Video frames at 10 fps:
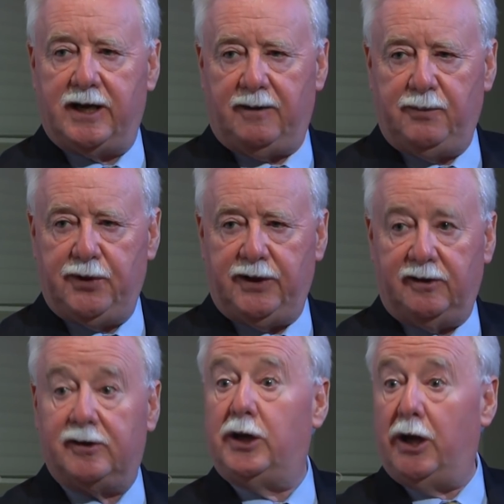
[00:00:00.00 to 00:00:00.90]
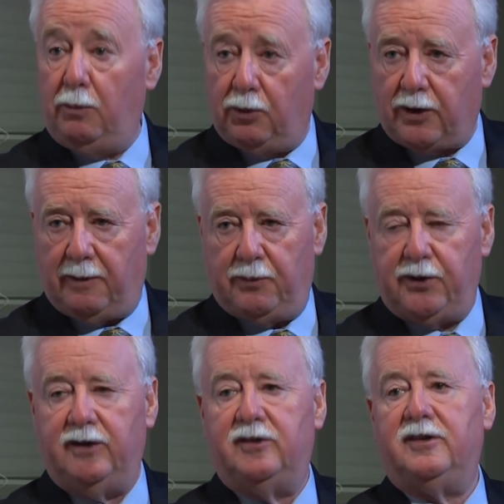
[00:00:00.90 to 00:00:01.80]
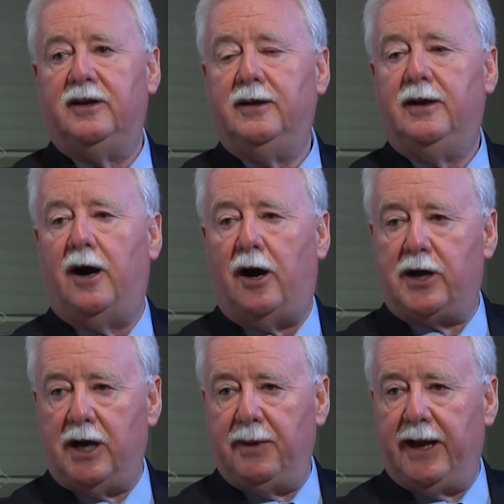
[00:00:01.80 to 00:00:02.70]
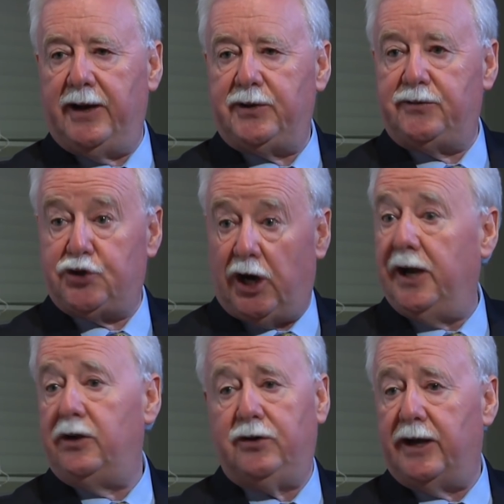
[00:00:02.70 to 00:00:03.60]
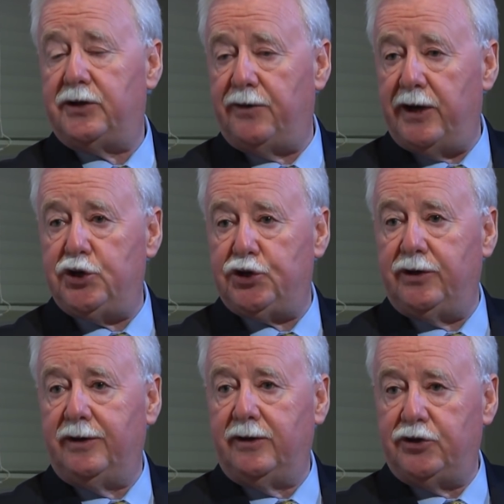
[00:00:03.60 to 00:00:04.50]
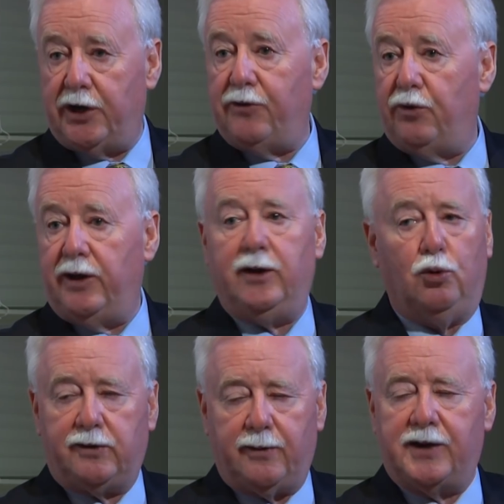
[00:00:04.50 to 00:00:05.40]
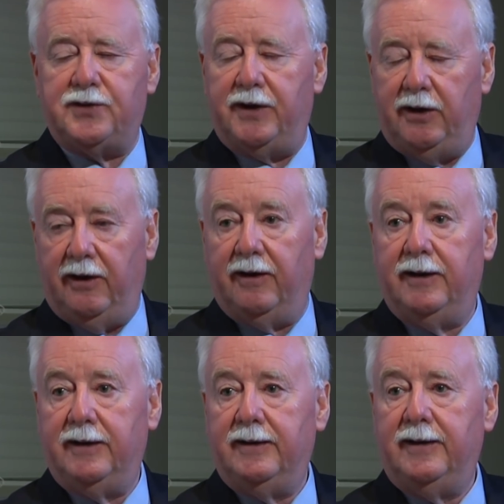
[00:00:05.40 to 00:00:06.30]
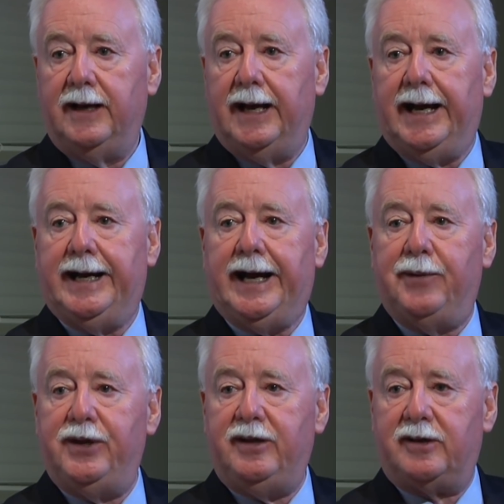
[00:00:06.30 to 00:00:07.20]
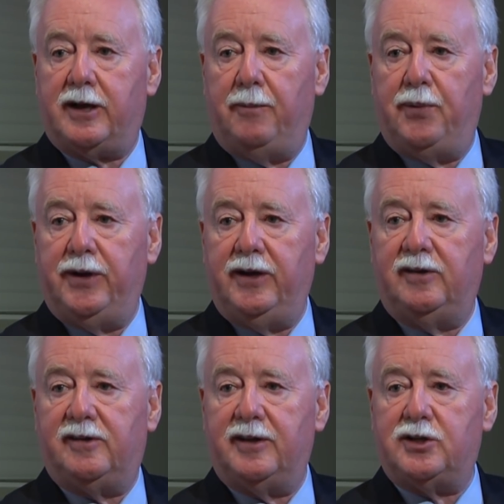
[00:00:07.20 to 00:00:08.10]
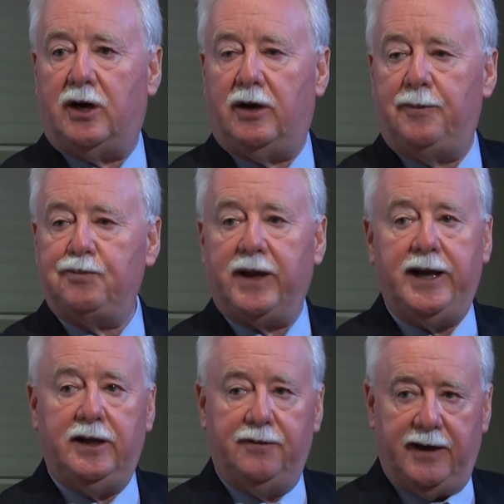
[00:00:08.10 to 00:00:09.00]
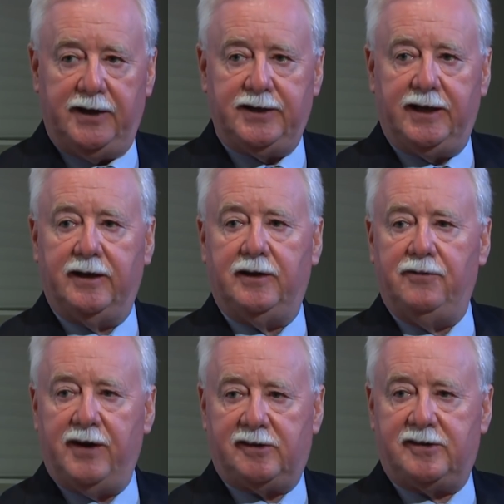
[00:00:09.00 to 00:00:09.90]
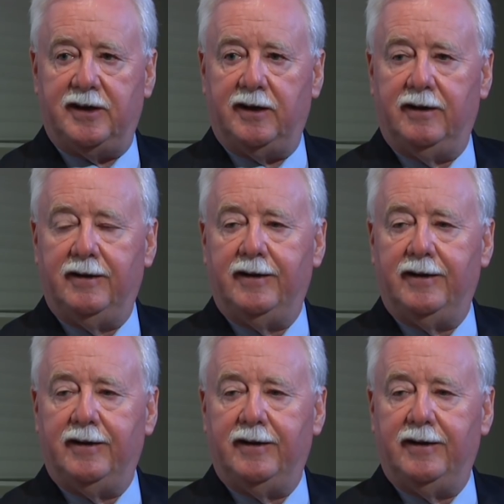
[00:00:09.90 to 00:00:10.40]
companies, global companies, are coming out of China and out of Asia generally, and also out of India. And these are companies that are innovating and investing